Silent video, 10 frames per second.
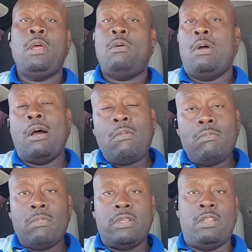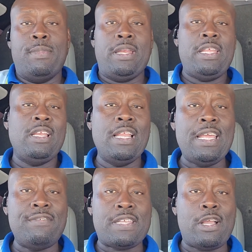Well, the minute he
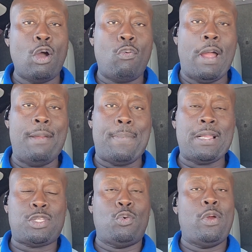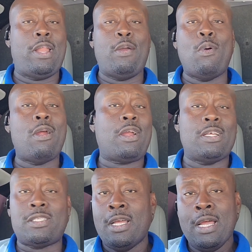leaves, they go right back to where they were
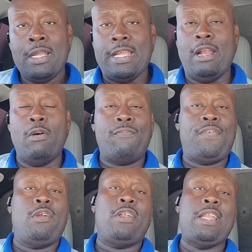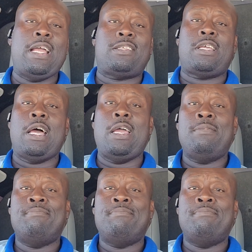because they don't fear the next guy.